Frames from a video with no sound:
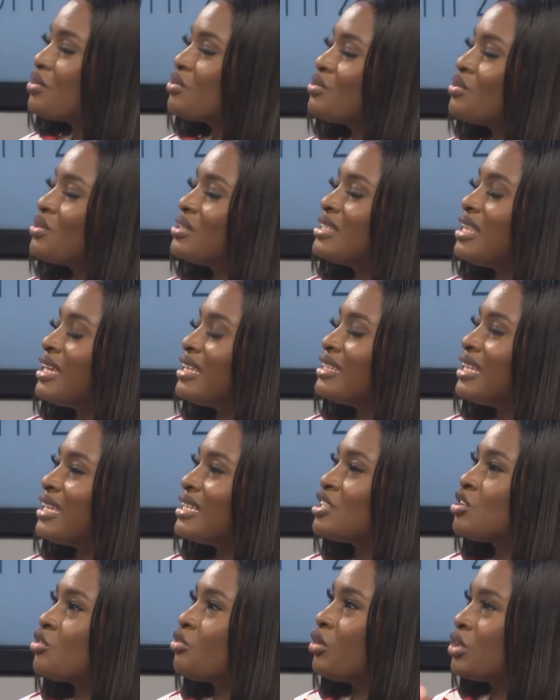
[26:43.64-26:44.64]
the
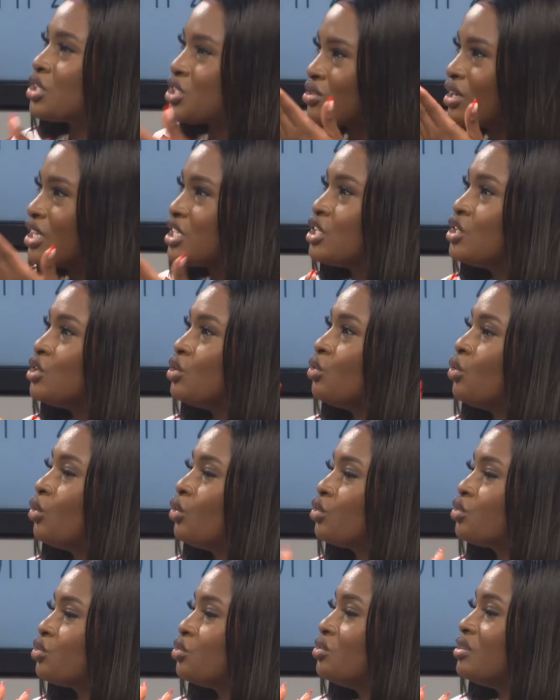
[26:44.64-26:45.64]
frustration you go
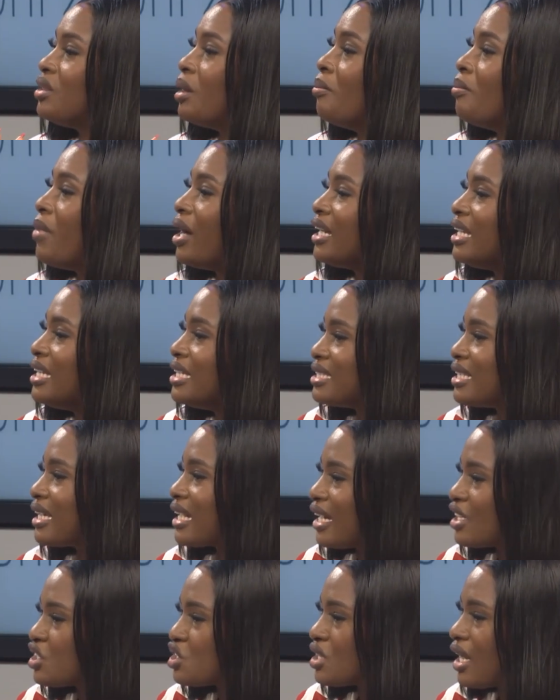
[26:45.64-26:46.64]
through, the monies that
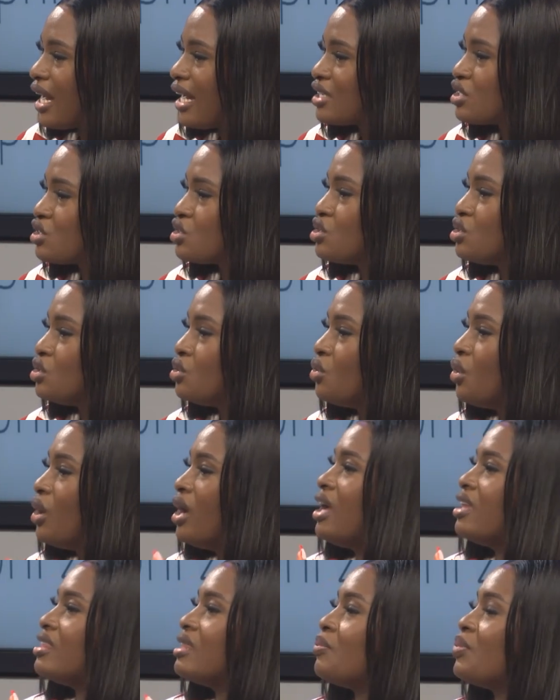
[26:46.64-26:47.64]
are charged you,
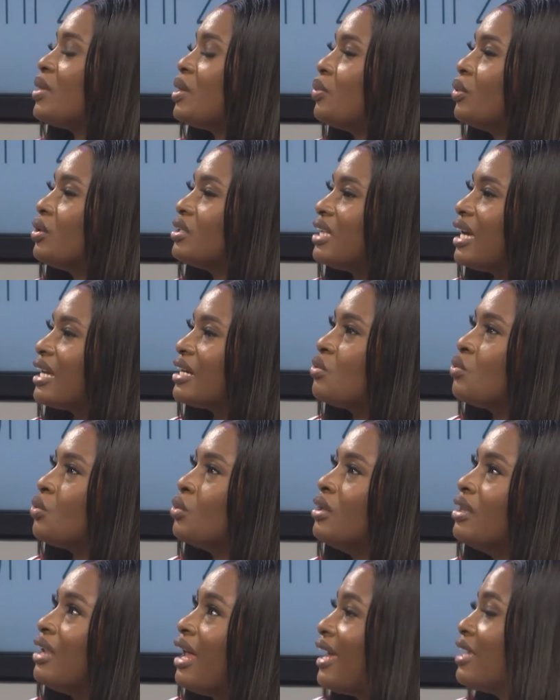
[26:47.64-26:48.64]
the people that
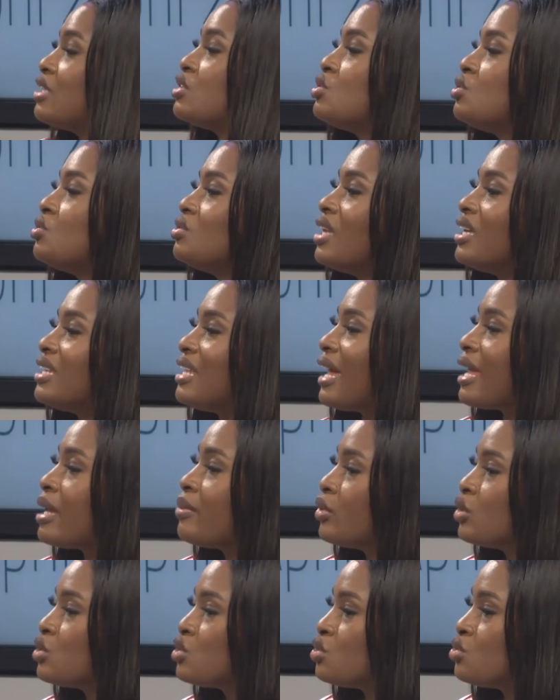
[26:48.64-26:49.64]
will lie to you that they are
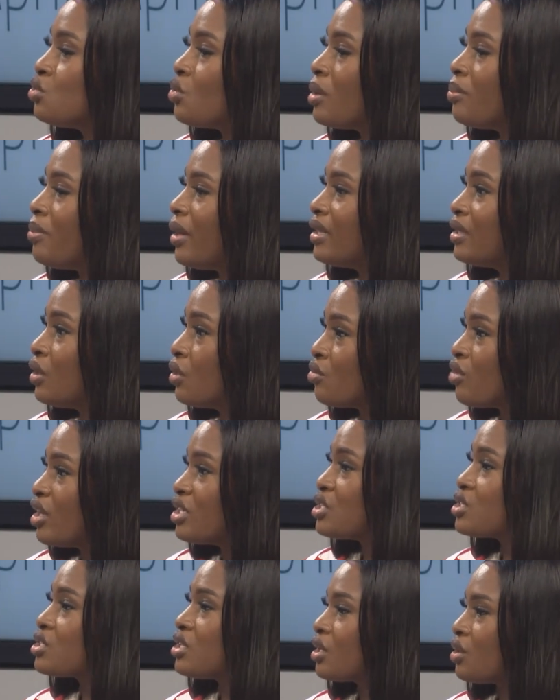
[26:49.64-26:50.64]
able to do it, but they'll
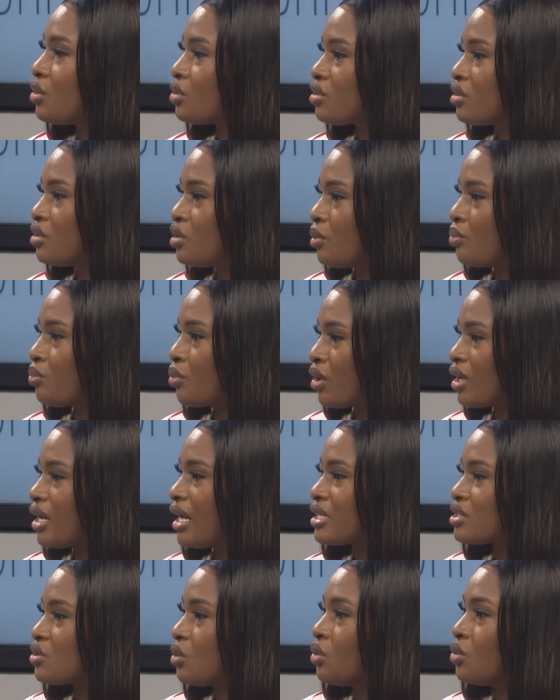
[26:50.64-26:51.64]
register your
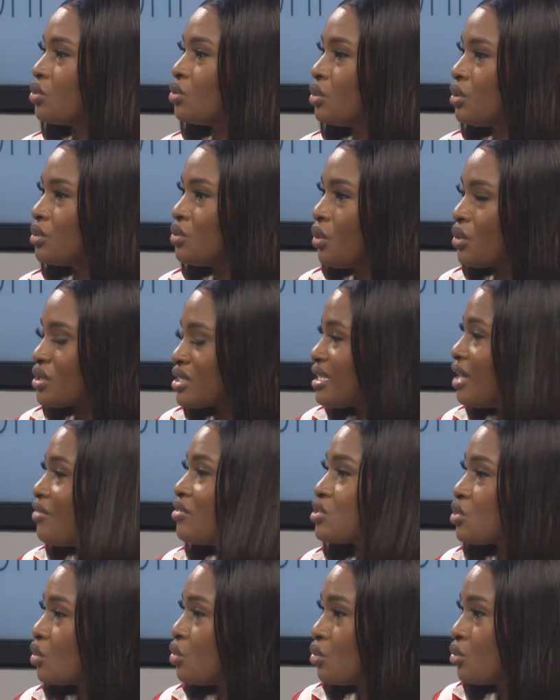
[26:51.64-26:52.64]
products or
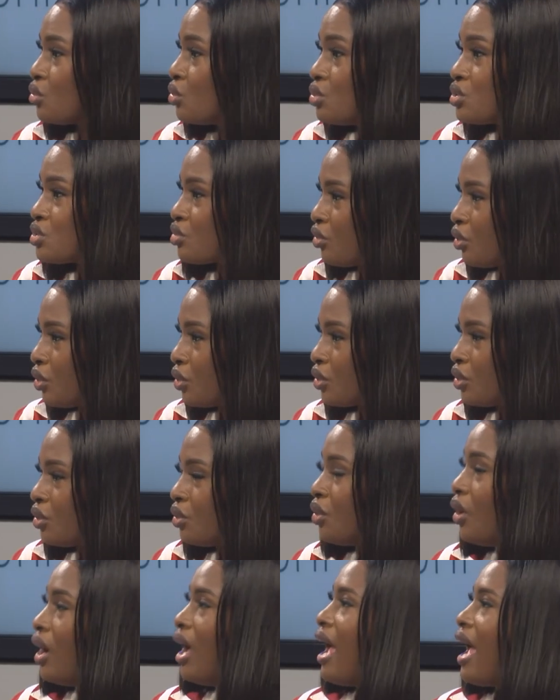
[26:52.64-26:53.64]
service or goods for you,
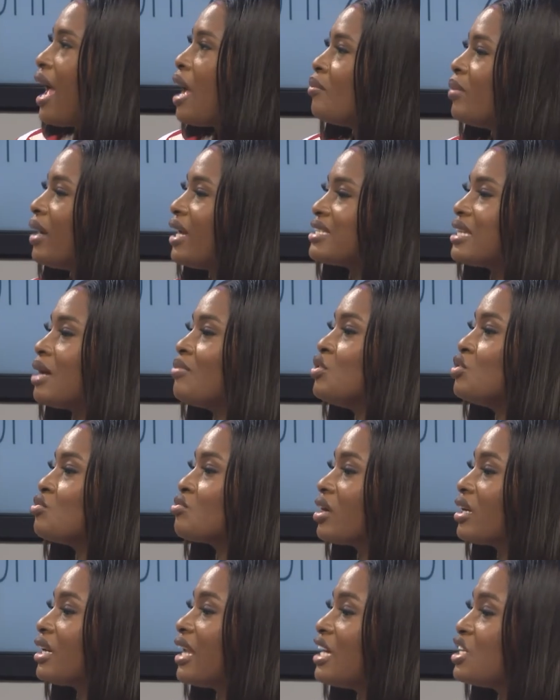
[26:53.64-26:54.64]
and by the time you
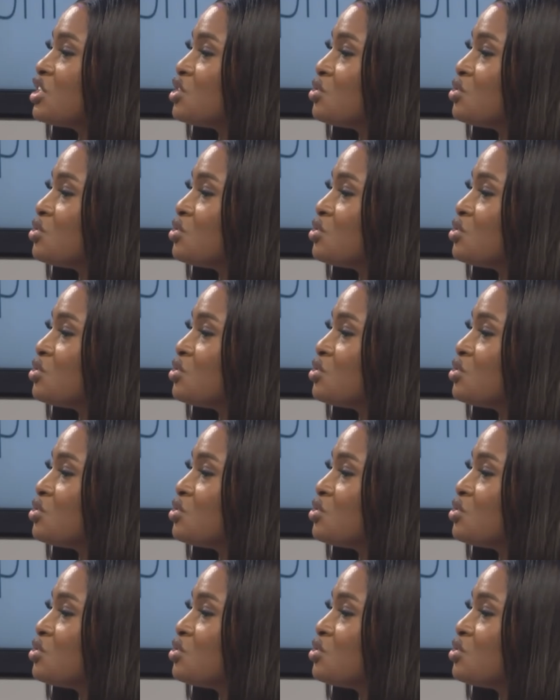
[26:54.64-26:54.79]
realize